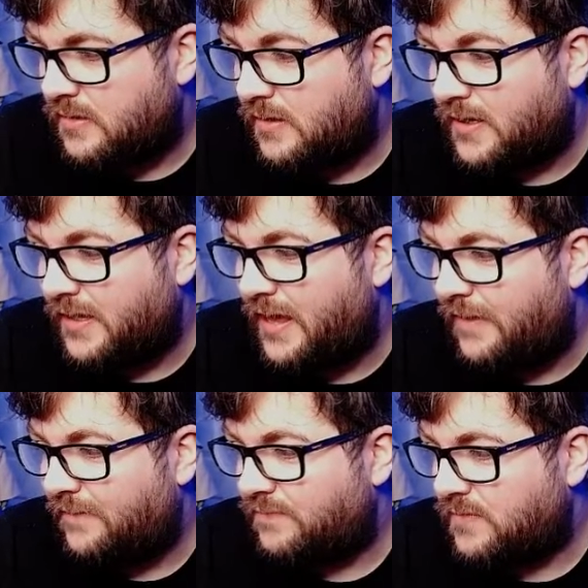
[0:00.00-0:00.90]
Look at that.
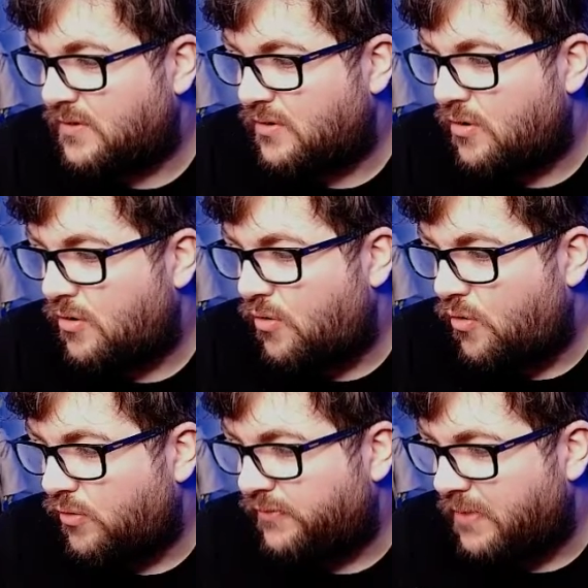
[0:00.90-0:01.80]

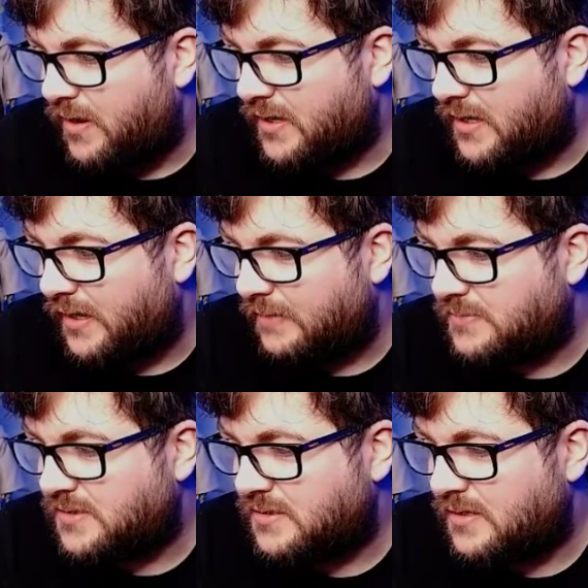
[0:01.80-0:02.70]
All of my
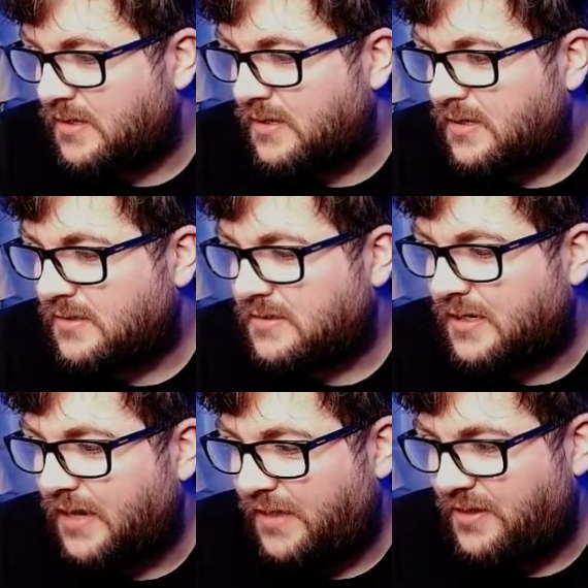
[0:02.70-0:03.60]
clips
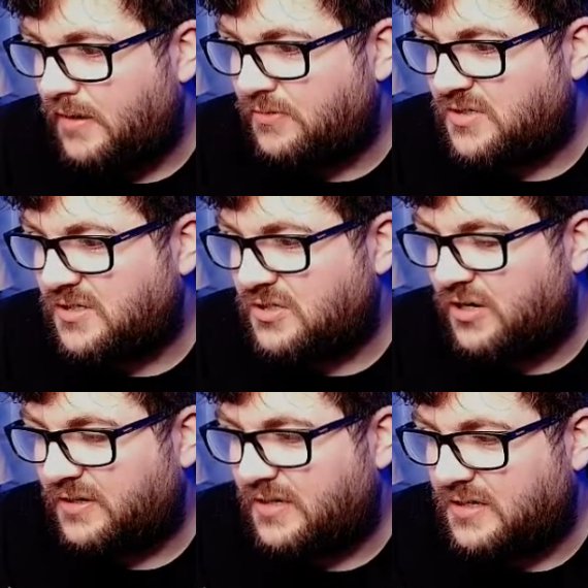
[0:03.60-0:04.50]
together. Now we just need to
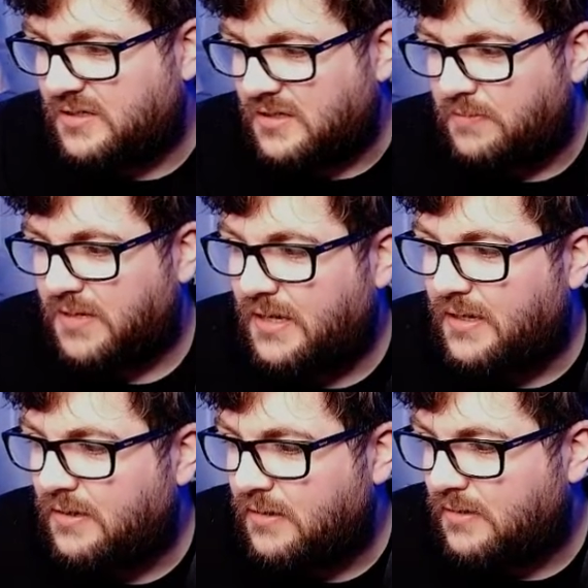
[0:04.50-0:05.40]
drag this to the
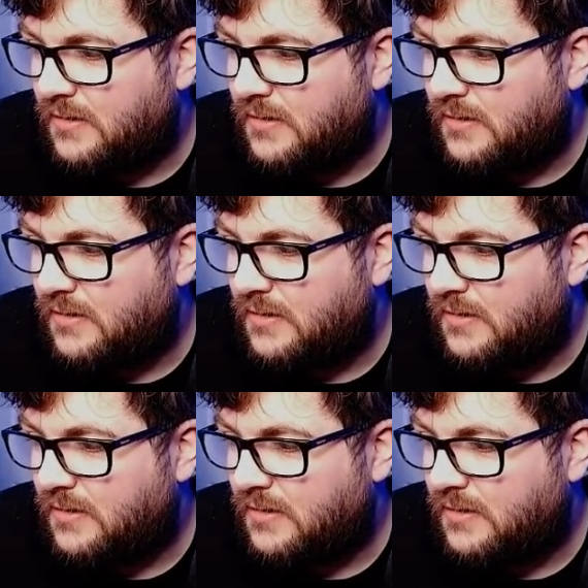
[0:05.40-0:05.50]
beginning.